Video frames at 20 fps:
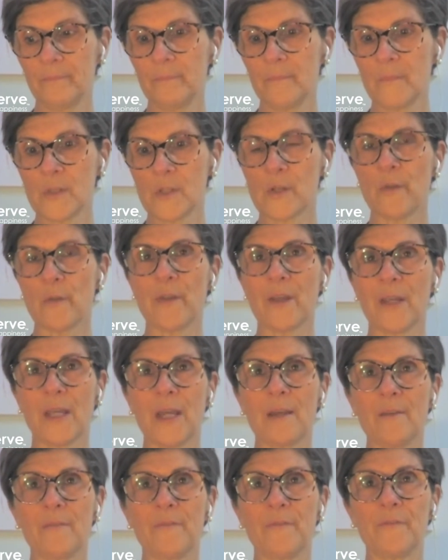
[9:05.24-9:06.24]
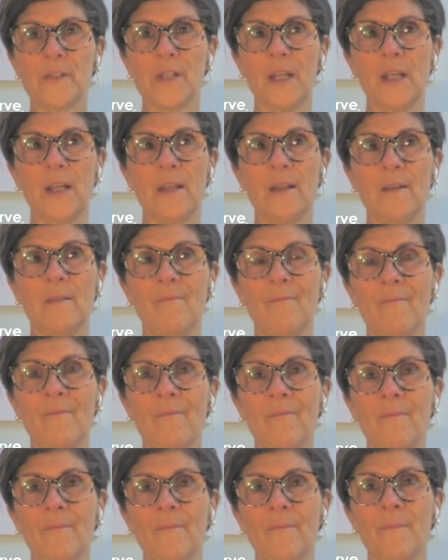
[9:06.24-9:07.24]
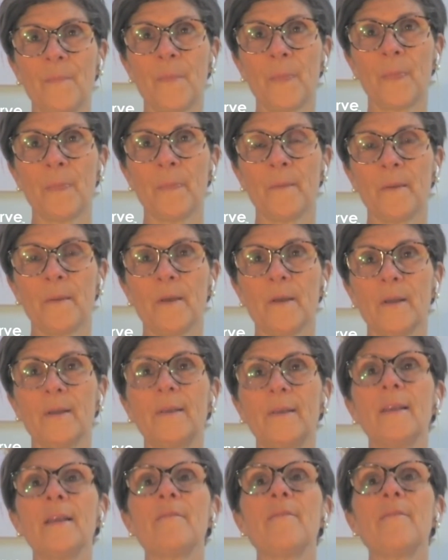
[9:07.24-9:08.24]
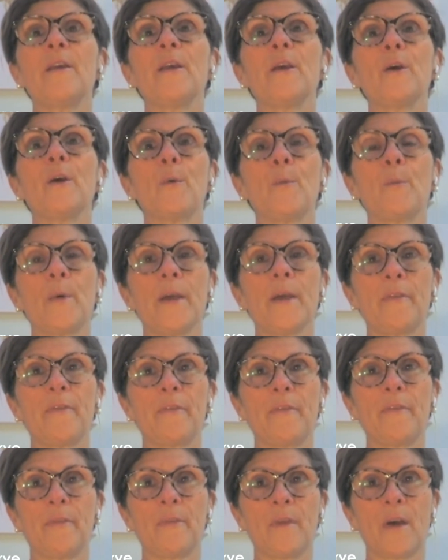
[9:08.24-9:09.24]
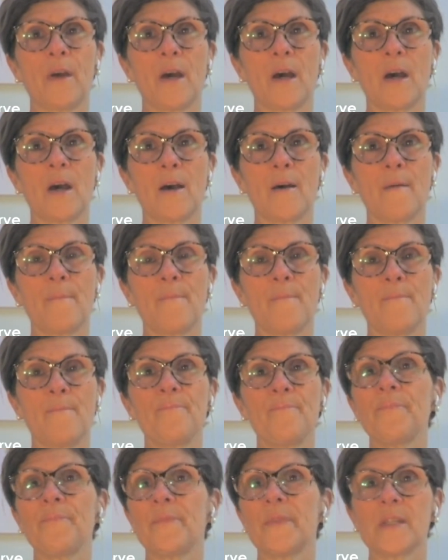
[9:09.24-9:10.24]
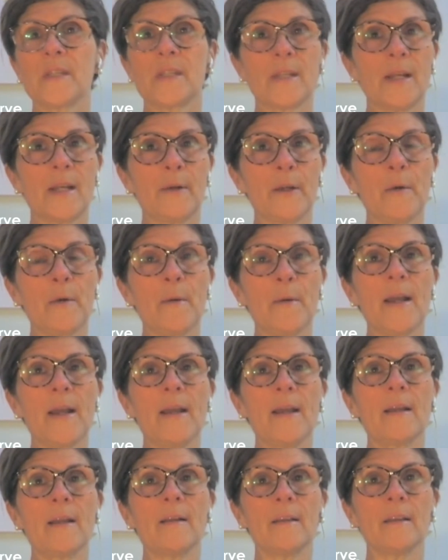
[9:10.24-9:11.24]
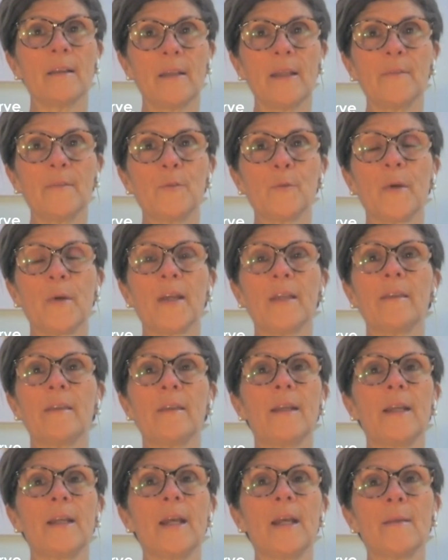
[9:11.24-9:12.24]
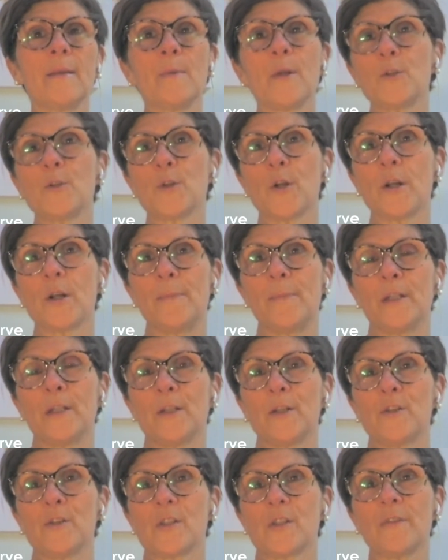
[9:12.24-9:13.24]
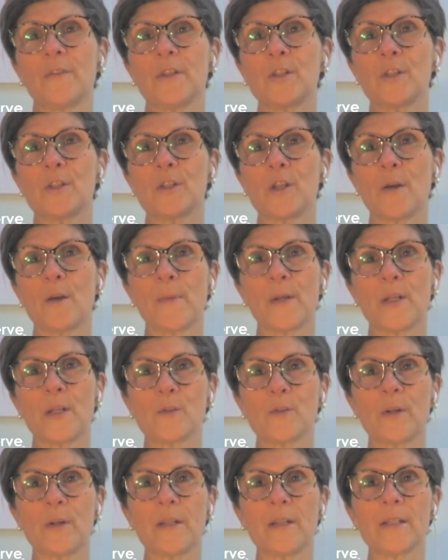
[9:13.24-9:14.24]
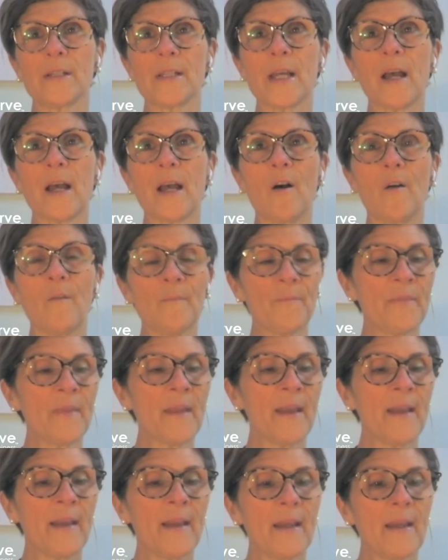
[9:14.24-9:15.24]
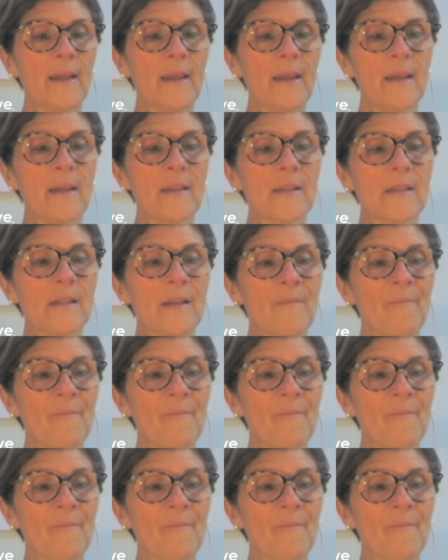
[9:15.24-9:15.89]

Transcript: so the gift in living with the scenario I lived with, and again, I'm not trying to be elusive, it's just not my story to tell, is